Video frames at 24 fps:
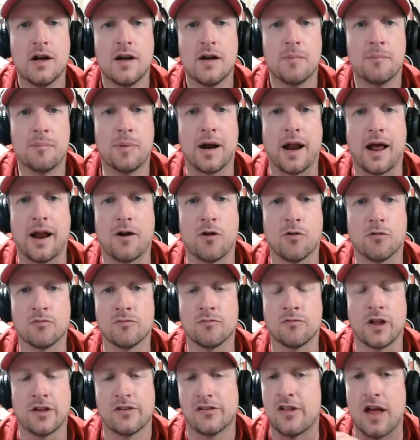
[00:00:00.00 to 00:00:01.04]
but
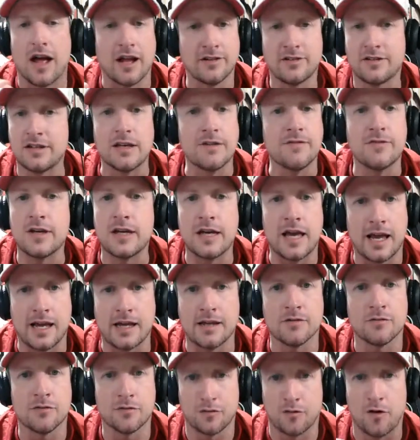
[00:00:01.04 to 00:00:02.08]
let's not deviate
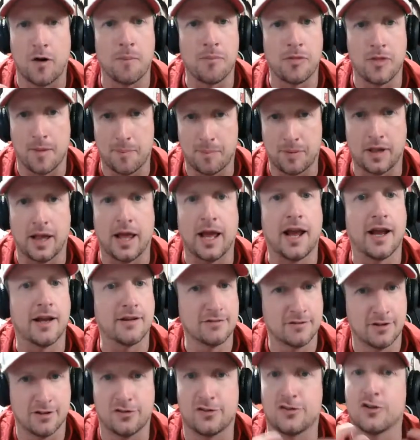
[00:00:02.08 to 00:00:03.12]
from the plan.
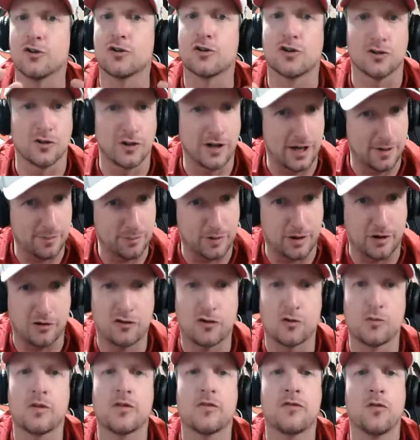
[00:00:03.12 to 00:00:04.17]
Let's still create
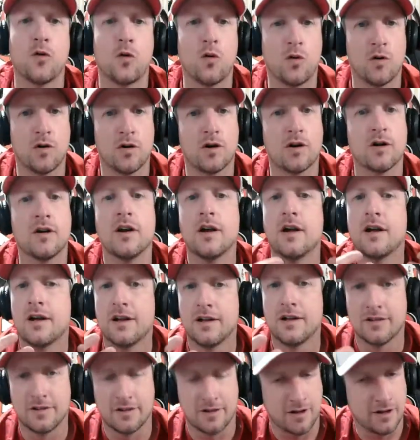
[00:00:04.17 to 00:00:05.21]
pressure with 4.
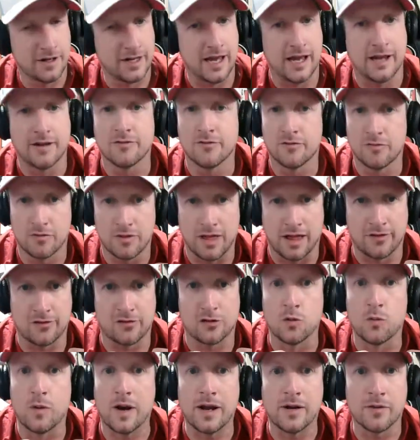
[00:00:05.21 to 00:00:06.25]
Again, that's
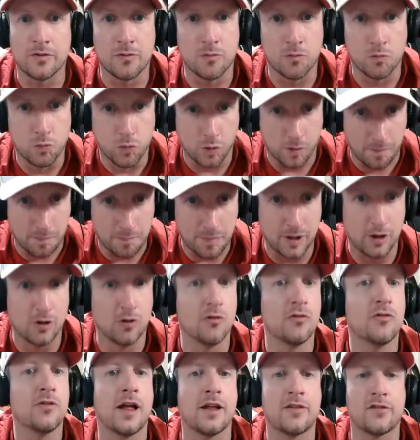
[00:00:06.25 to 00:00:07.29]
the way we're
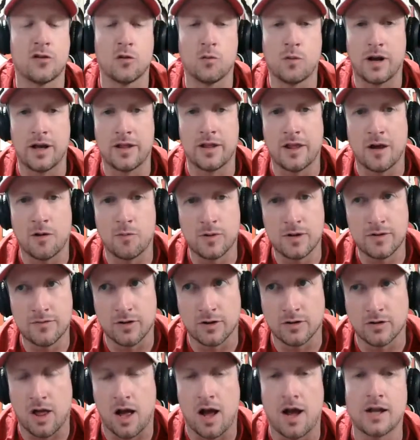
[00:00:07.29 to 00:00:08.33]
built. That's the way that we've
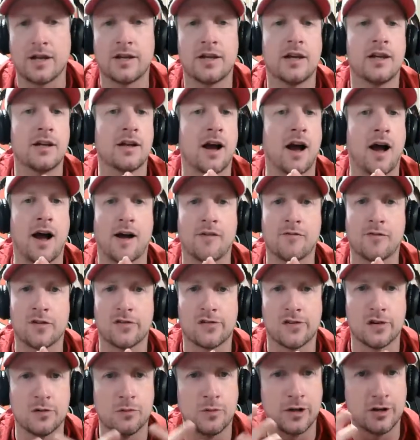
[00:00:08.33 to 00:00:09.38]
aligned it.
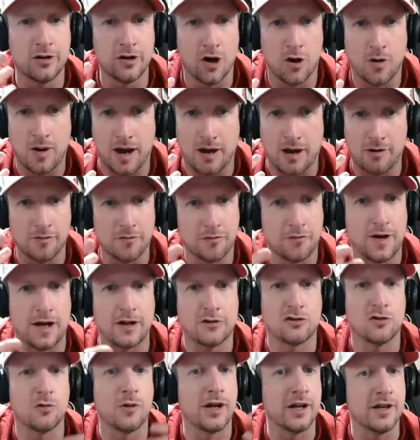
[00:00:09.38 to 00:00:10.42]
Obviously, we know how
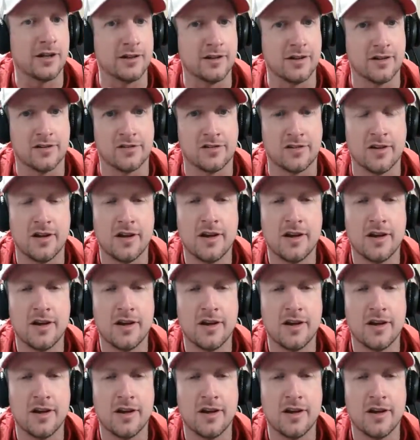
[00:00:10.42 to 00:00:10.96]
infatuated this